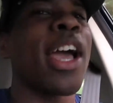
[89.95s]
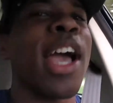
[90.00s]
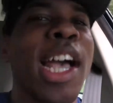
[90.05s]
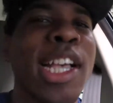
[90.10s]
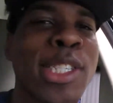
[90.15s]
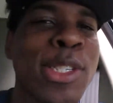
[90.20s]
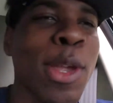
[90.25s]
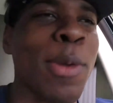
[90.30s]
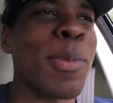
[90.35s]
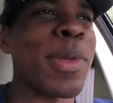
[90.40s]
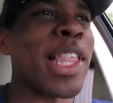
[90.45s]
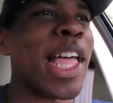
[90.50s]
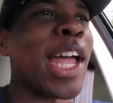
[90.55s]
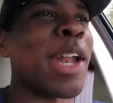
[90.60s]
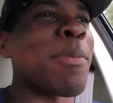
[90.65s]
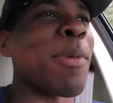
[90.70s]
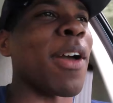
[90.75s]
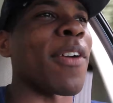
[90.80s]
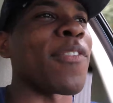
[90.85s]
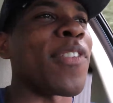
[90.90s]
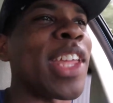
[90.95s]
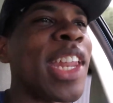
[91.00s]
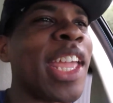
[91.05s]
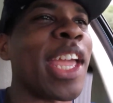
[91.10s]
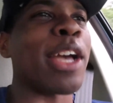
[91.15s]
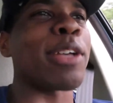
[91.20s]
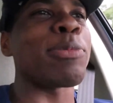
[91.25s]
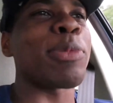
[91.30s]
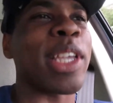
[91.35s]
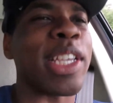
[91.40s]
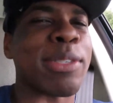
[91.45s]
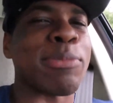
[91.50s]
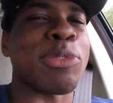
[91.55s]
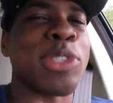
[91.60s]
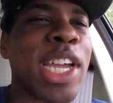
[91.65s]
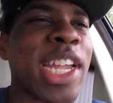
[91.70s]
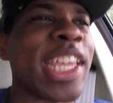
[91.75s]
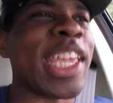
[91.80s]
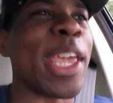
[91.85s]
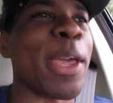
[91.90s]
I scream a lot in my videos because I'm
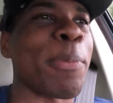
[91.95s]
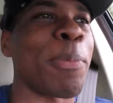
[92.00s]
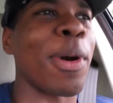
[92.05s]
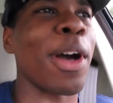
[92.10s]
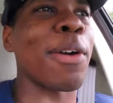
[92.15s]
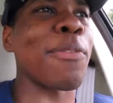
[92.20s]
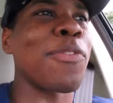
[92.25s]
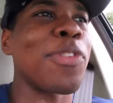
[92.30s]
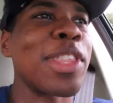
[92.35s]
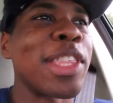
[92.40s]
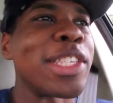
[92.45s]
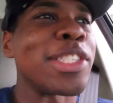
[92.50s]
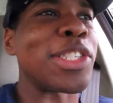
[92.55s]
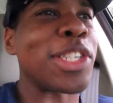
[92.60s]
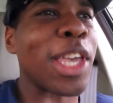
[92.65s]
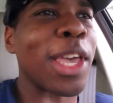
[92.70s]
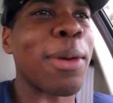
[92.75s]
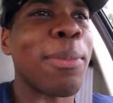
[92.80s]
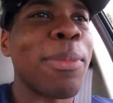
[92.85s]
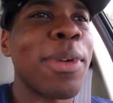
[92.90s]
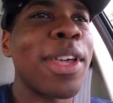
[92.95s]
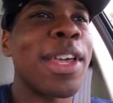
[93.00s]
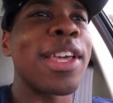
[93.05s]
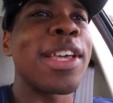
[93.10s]
trying to get pumped for the gym.